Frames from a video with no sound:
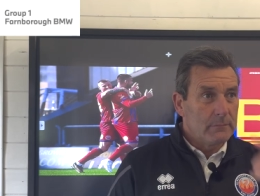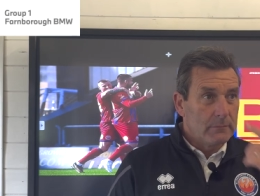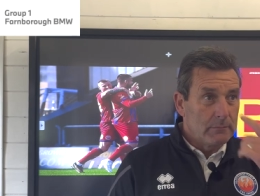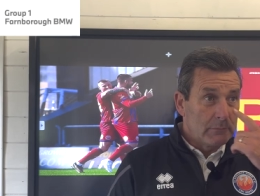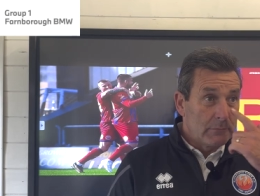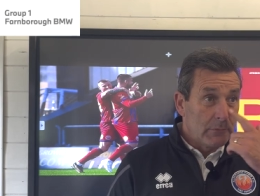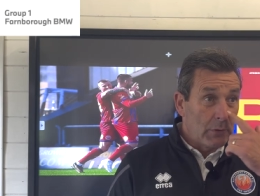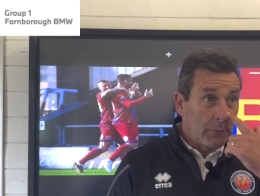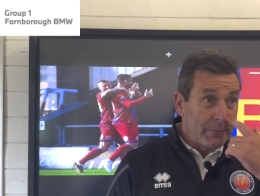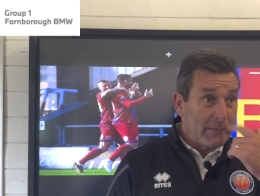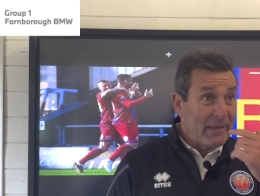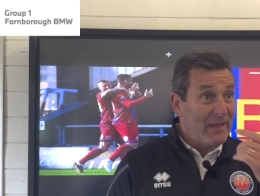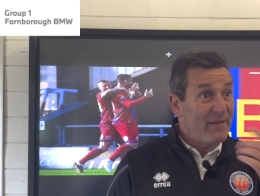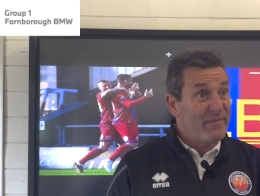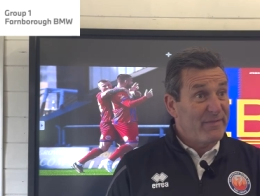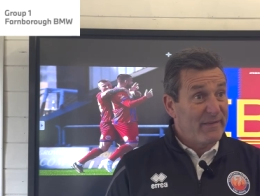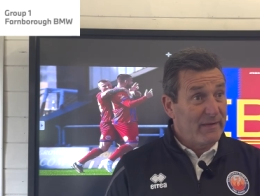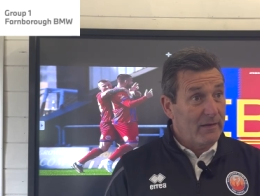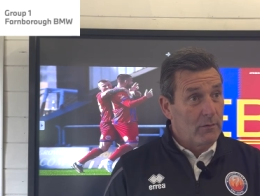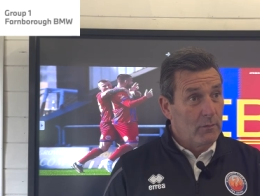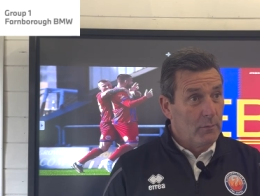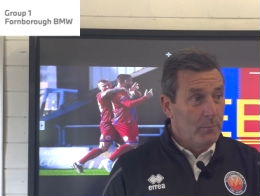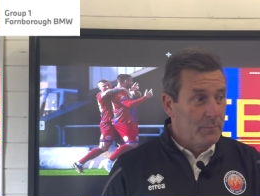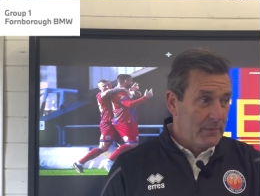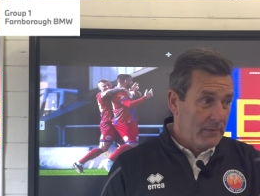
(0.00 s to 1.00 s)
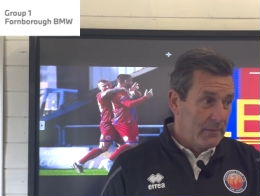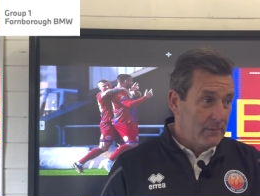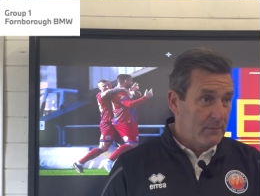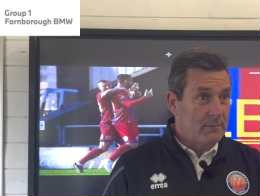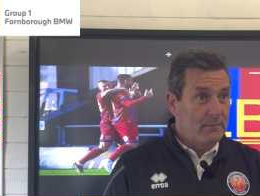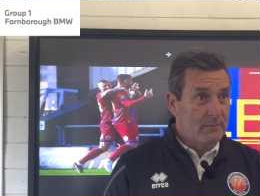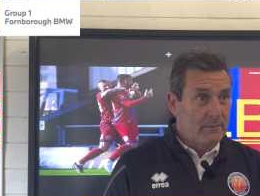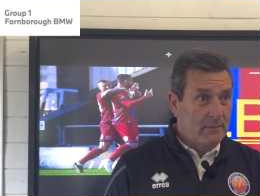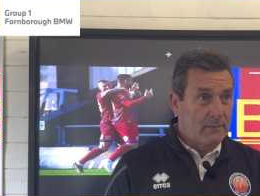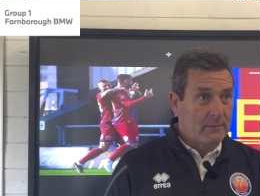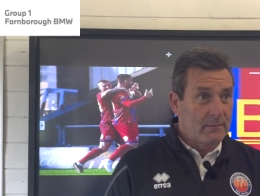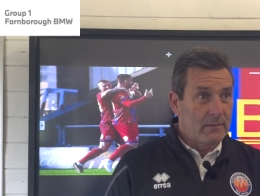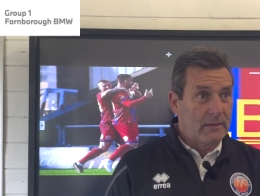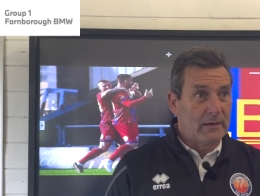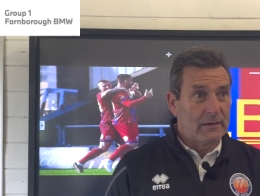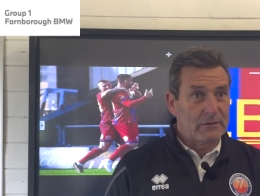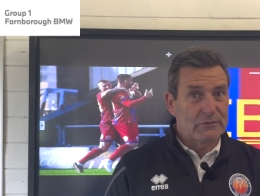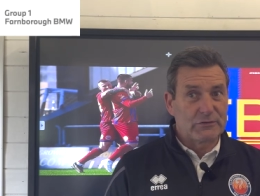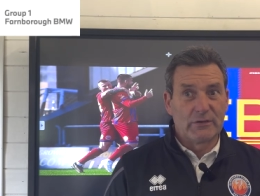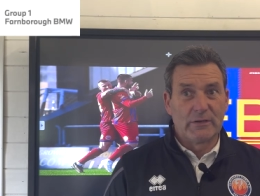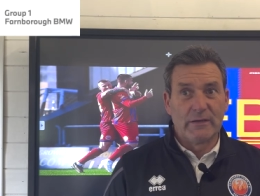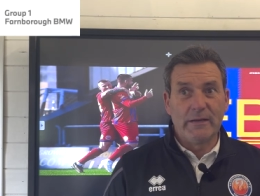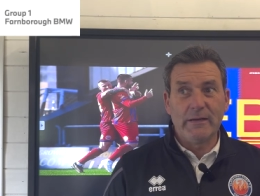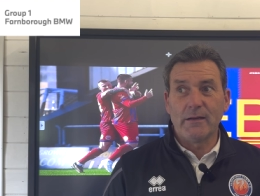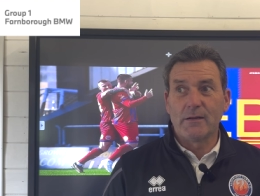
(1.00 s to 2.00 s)
Not the FA Cup, the
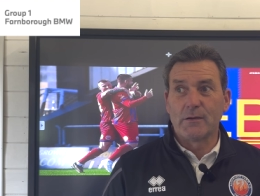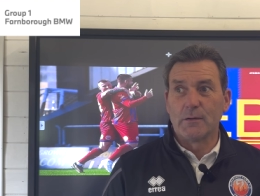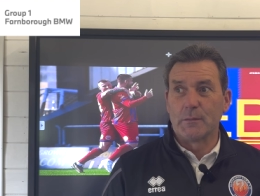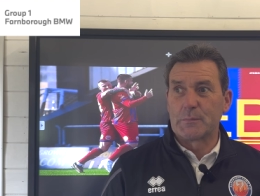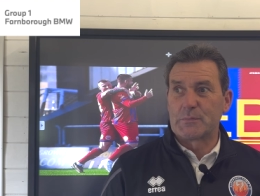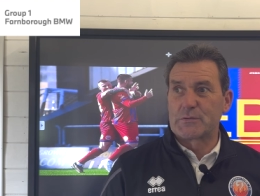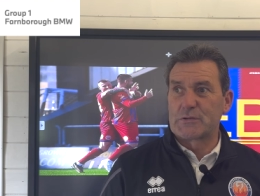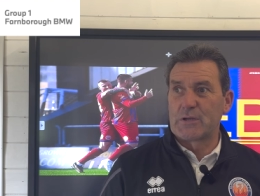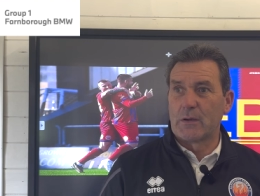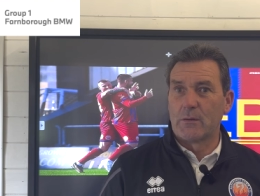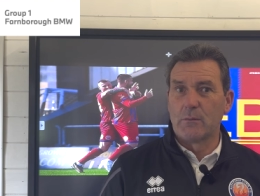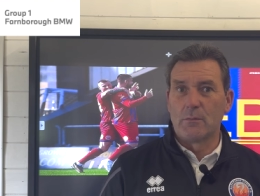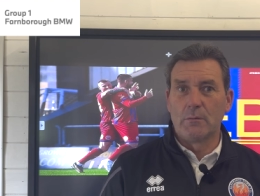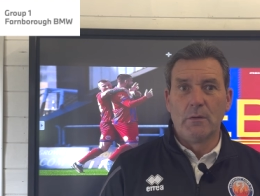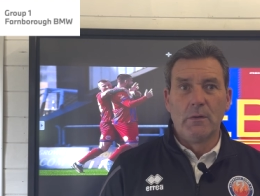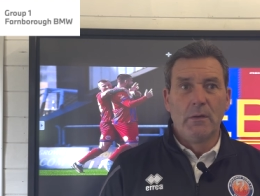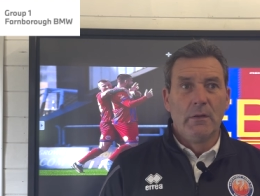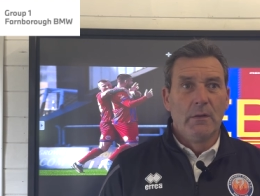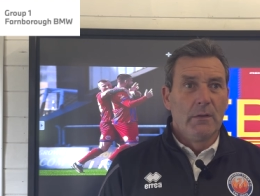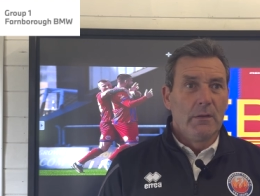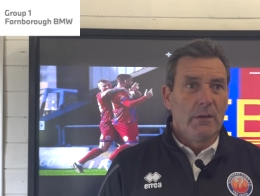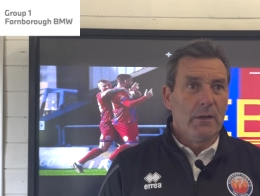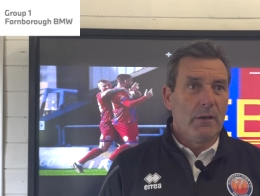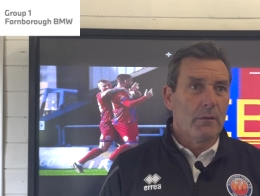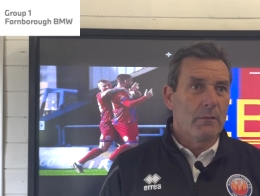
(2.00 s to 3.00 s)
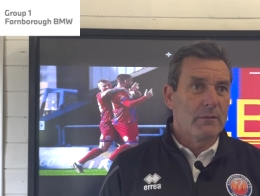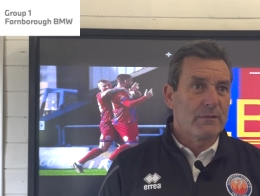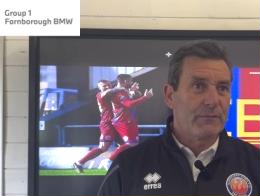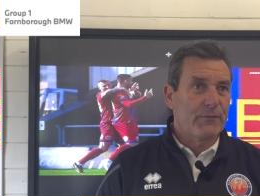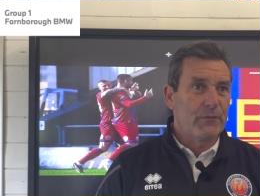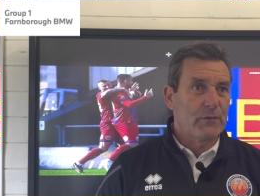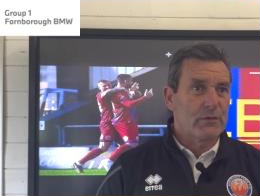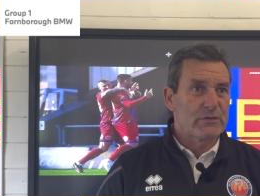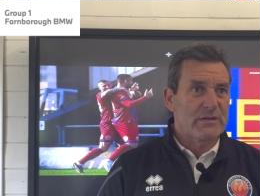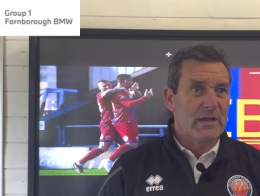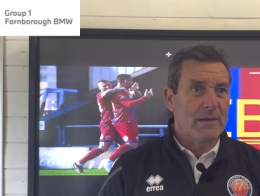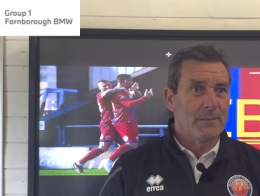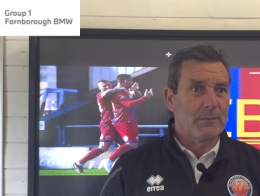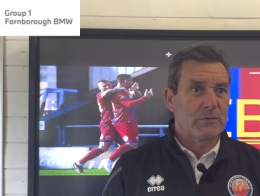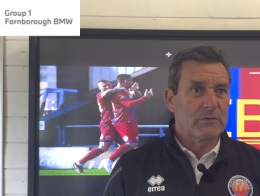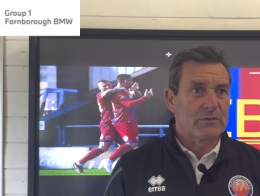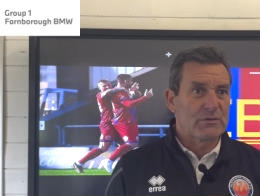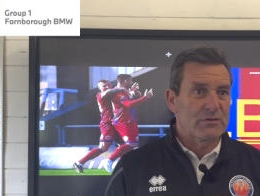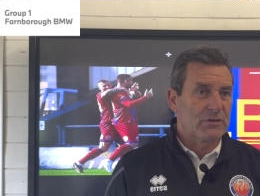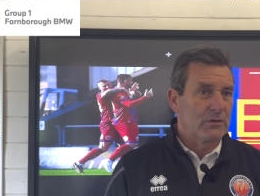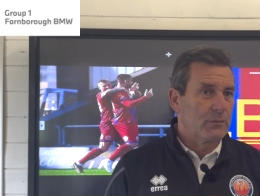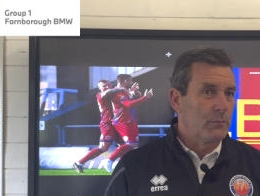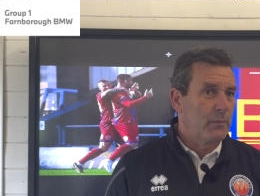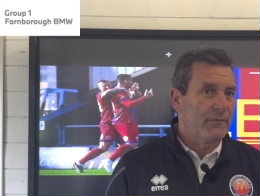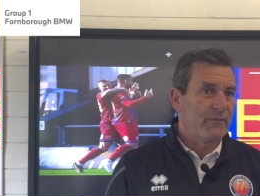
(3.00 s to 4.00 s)
National League Cup. So, you know, as far as I'm
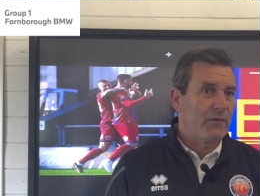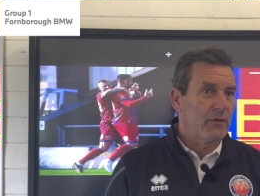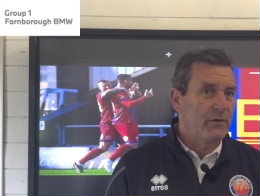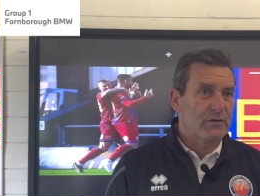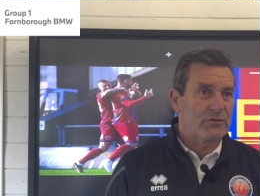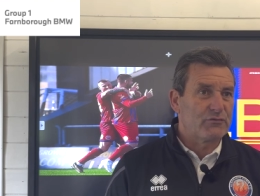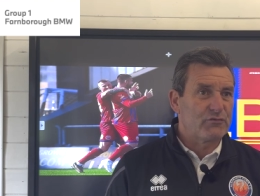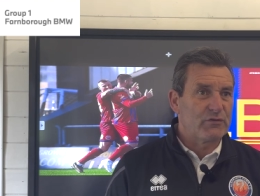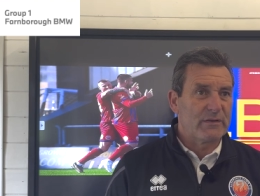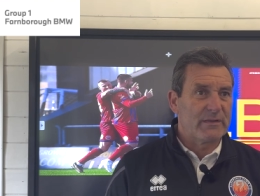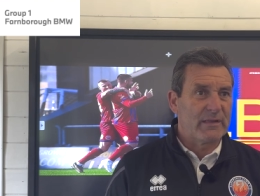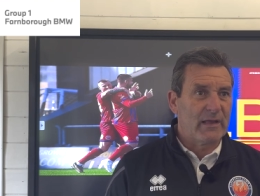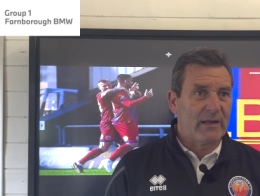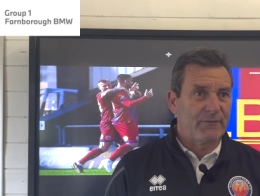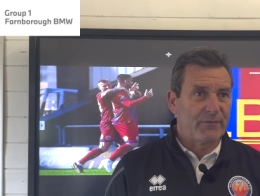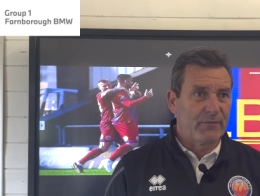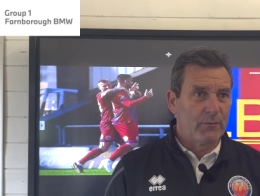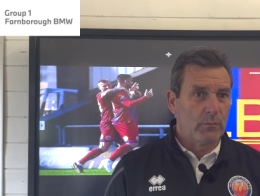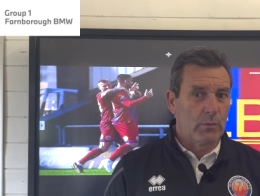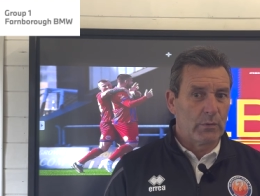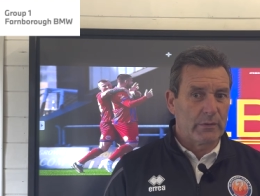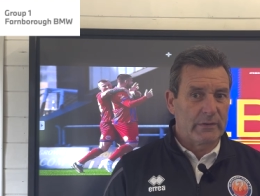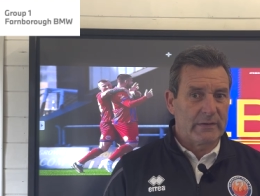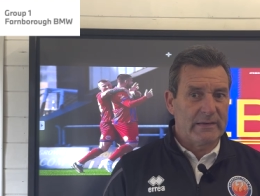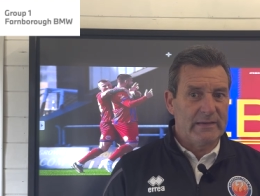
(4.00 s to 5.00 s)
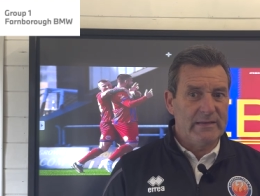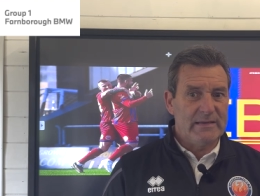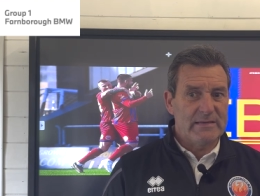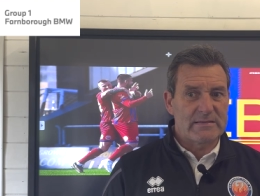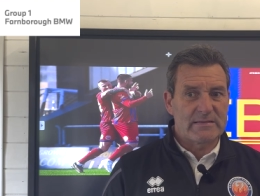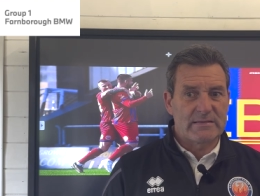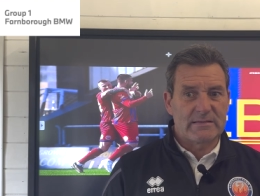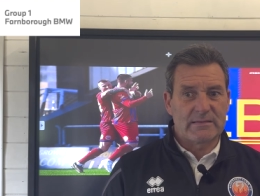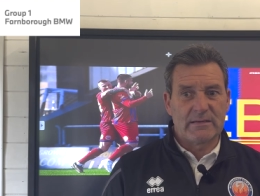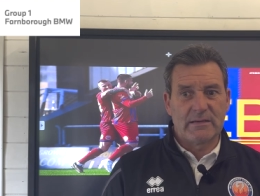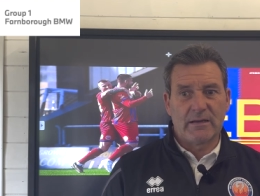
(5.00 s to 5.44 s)
concerned, we've got to treat that for what it is.